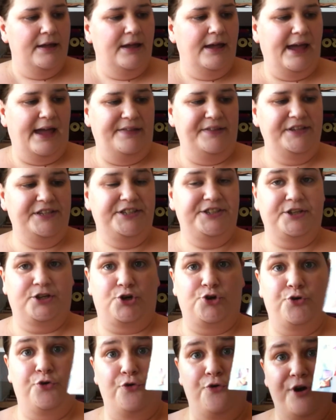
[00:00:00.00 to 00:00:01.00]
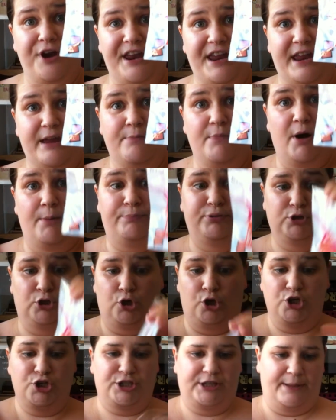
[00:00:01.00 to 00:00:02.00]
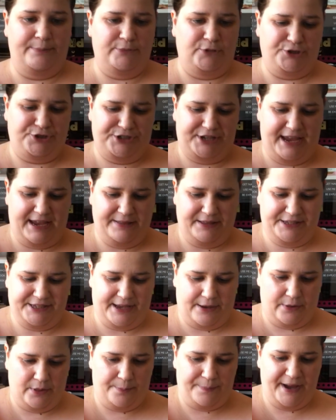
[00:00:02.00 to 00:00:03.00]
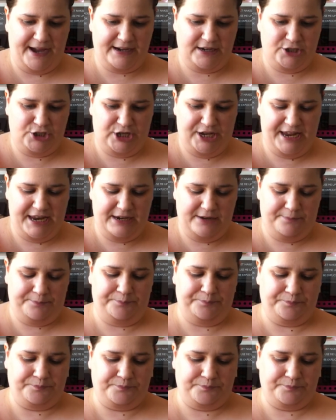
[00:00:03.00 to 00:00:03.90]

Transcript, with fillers: This is a cream blush. Let me just take this out of the packaging.